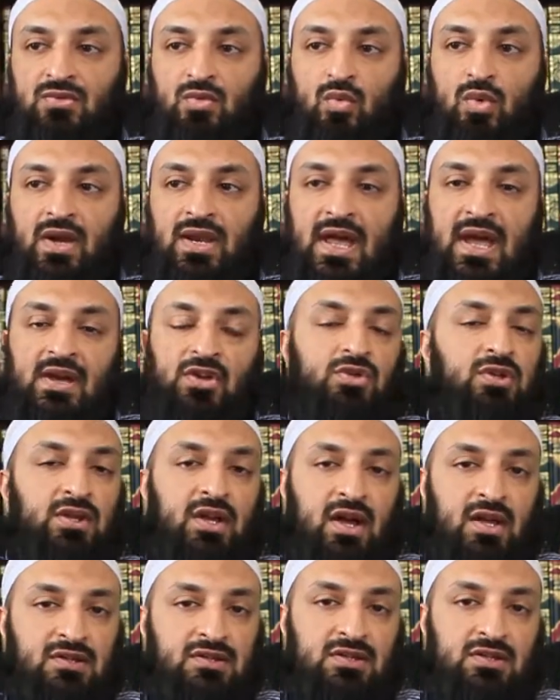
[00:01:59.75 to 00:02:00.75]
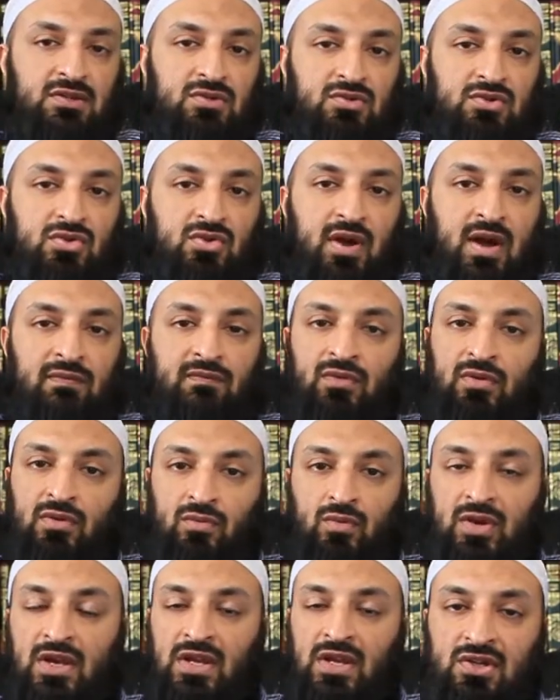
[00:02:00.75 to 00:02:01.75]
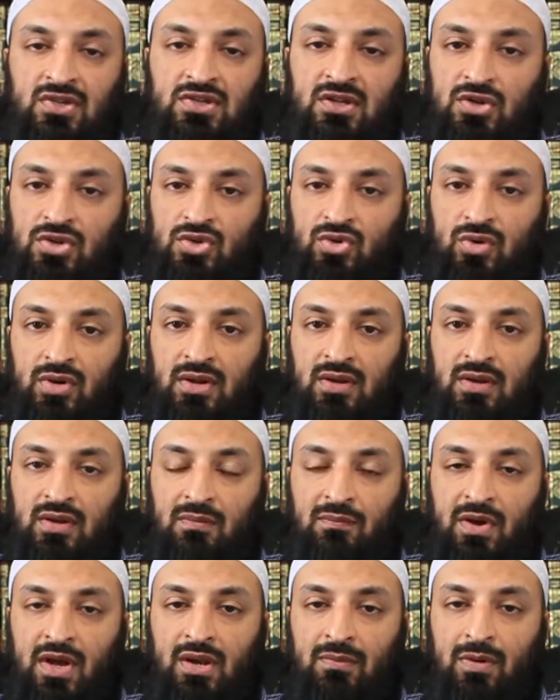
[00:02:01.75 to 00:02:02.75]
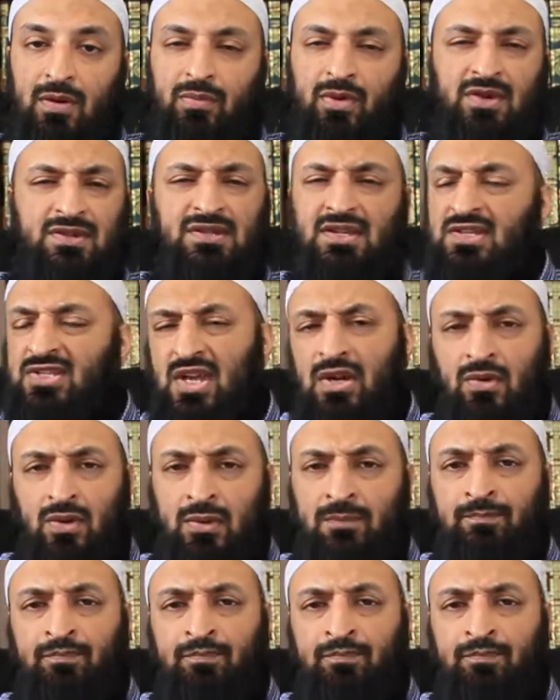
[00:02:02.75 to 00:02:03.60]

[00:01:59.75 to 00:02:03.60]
What actually constitutes travel, and when start shortening, combining my prayers, etc.